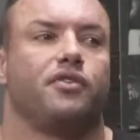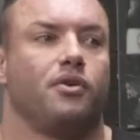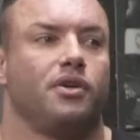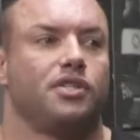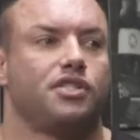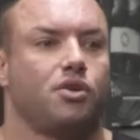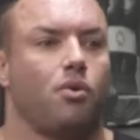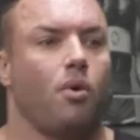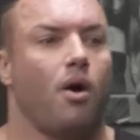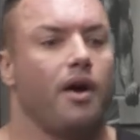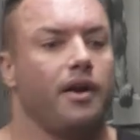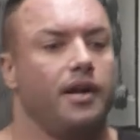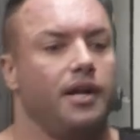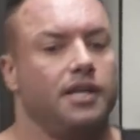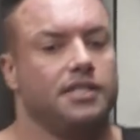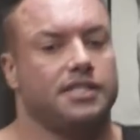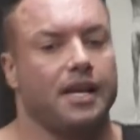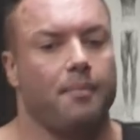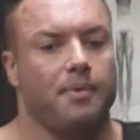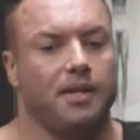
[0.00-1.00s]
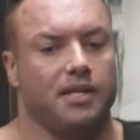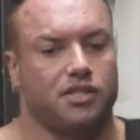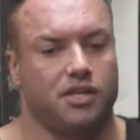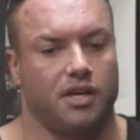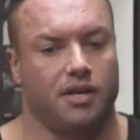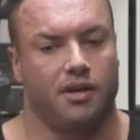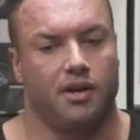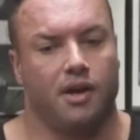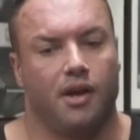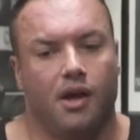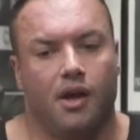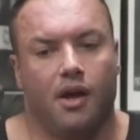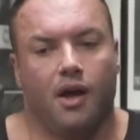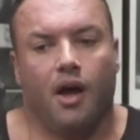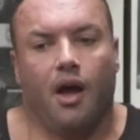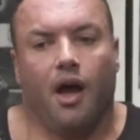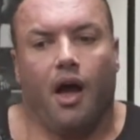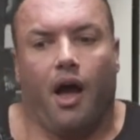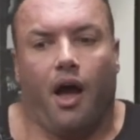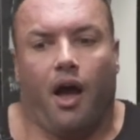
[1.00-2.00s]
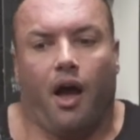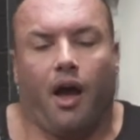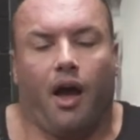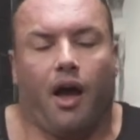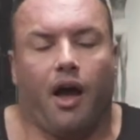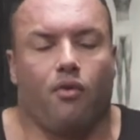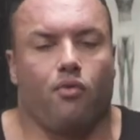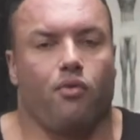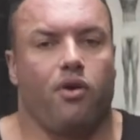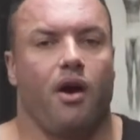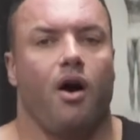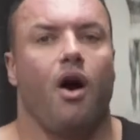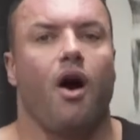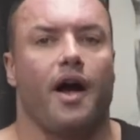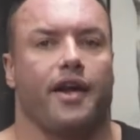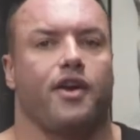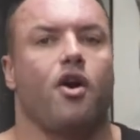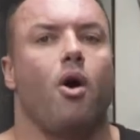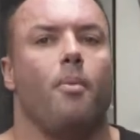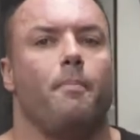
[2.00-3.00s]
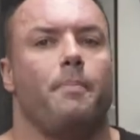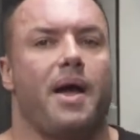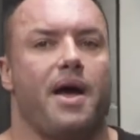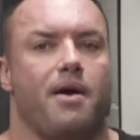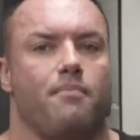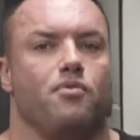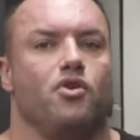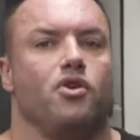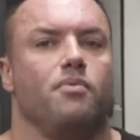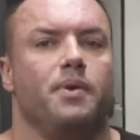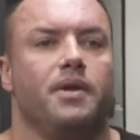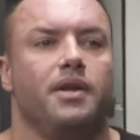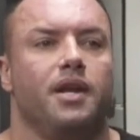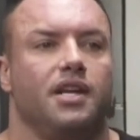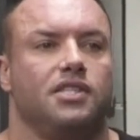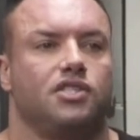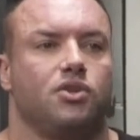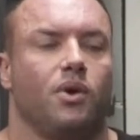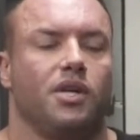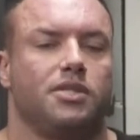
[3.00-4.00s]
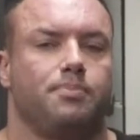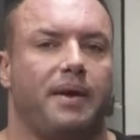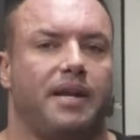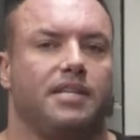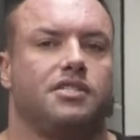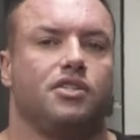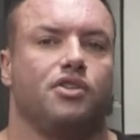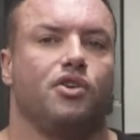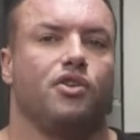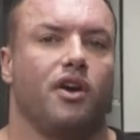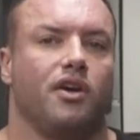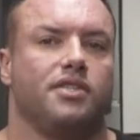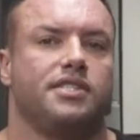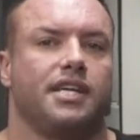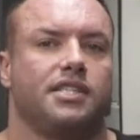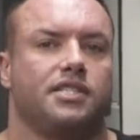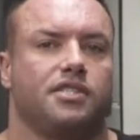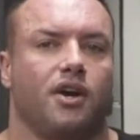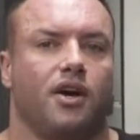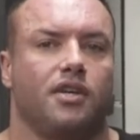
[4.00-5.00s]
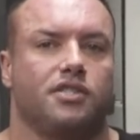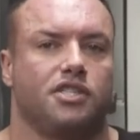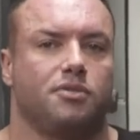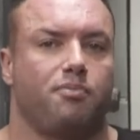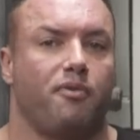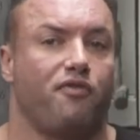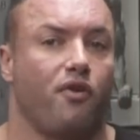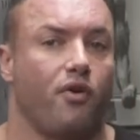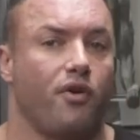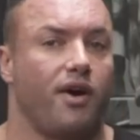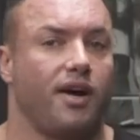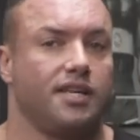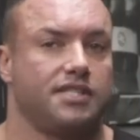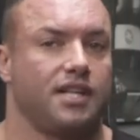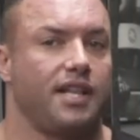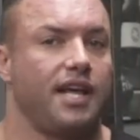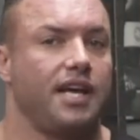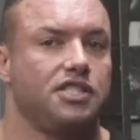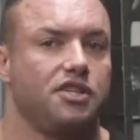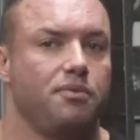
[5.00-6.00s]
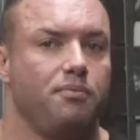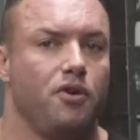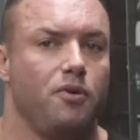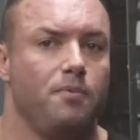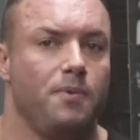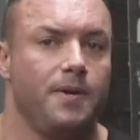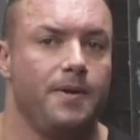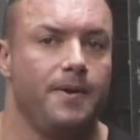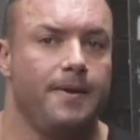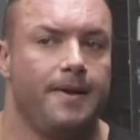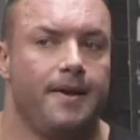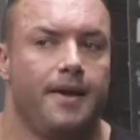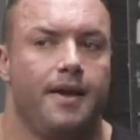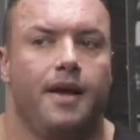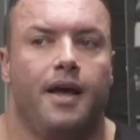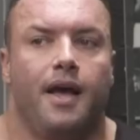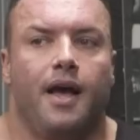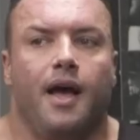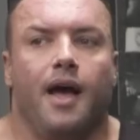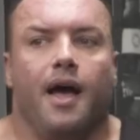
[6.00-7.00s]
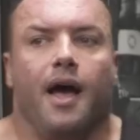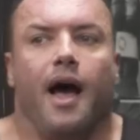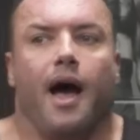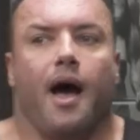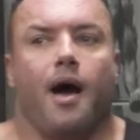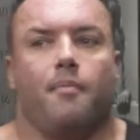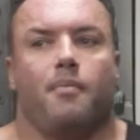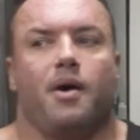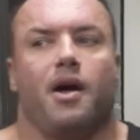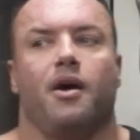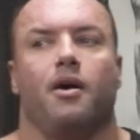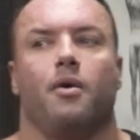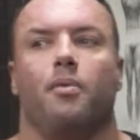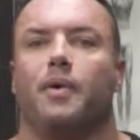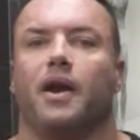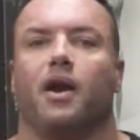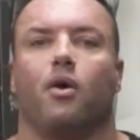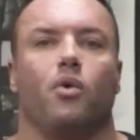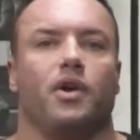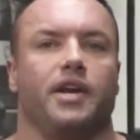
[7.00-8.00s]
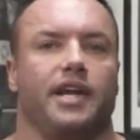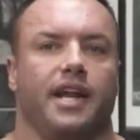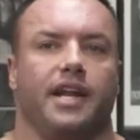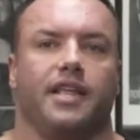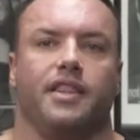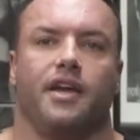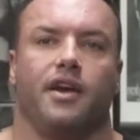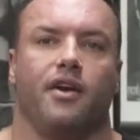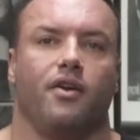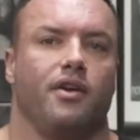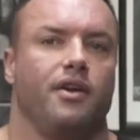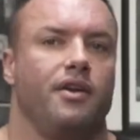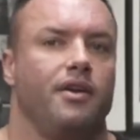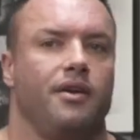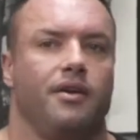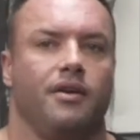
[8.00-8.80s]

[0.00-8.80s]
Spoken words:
or a squat, something that's a high compound movement, it's always better to do those exercises before an isolation movement. But I wouldn't get in there and